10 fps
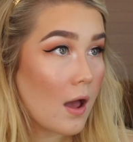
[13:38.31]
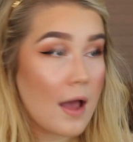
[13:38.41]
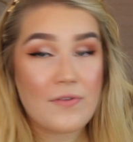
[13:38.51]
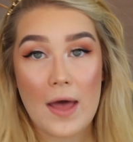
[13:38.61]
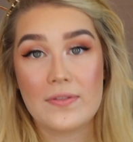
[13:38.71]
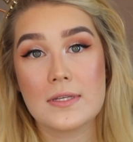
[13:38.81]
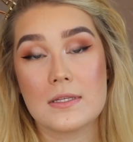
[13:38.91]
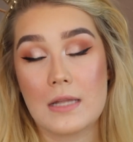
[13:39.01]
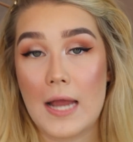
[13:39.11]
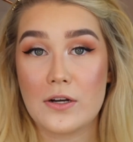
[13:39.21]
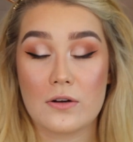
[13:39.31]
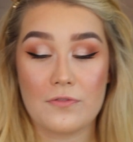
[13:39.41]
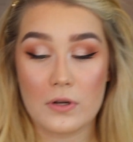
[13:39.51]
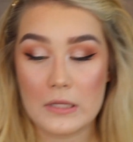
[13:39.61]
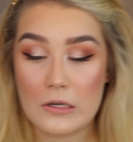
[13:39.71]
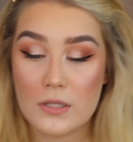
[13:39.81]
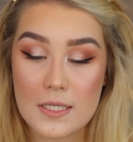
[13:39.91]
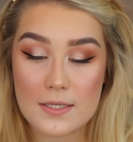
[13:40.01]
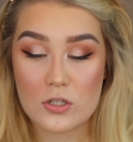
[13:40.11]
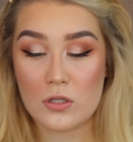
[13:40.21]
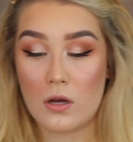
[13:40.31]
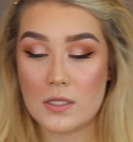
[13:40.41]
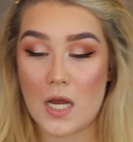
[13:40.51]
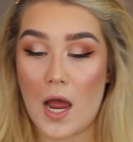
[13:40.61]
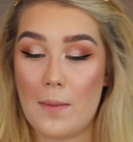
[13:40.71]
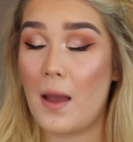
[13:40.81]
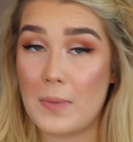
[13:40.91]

I've had this liner for literally such a long time.